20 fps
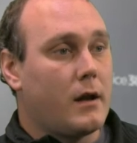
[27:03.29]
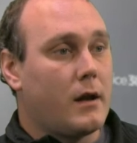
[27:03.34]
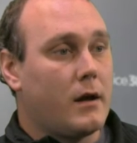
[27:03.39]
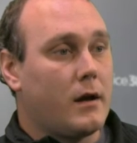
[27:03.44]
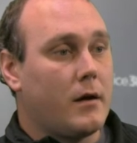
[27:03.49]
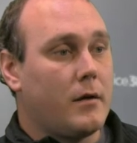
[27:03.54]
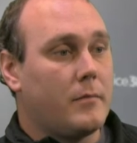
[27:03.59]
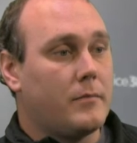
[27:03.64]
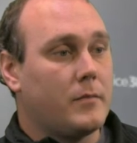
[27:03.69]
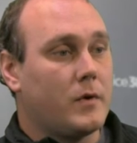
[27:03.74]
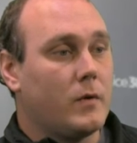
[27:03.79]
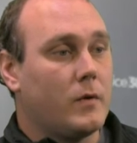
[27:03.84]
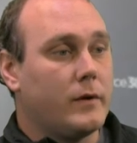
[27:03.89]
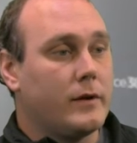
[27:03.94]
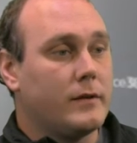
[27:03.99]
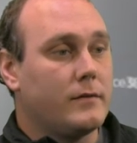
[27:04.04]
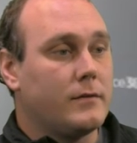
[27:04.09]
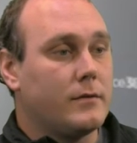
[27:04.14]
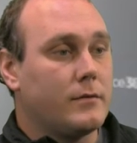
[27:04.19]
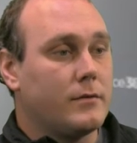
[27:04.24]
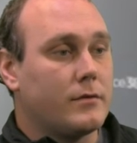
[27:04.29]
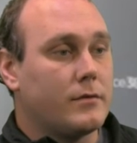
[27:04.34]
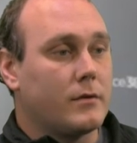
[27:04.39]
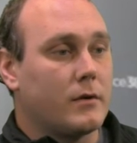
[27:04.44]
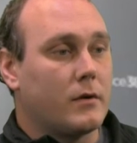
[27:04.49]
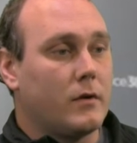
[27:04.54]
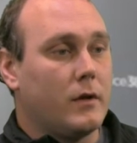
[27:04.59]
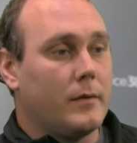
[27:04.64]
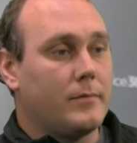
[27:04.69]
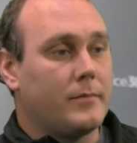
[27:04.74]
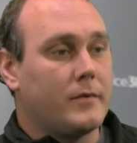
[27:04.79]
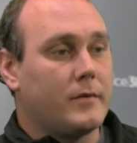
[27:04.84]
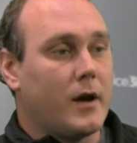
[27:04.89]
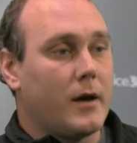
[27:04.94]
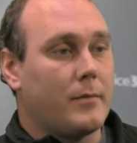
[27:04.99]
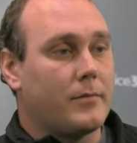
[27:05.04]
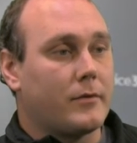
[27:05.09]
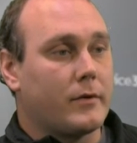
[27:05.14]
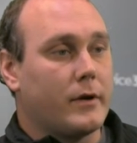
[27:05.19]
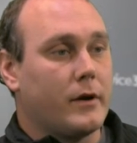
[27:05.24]
I'm going to circle up
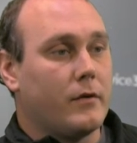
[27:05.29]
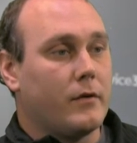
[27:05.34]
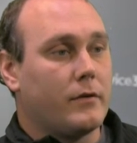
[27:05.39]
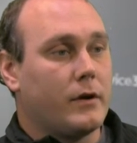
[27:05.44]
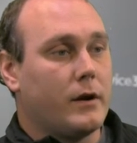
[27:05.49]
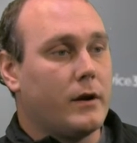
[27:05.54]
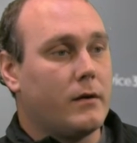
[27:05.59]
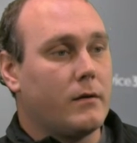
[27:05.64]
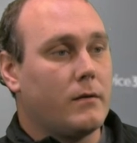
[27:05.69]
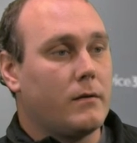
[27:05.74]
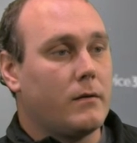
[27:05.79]
top 3 over here.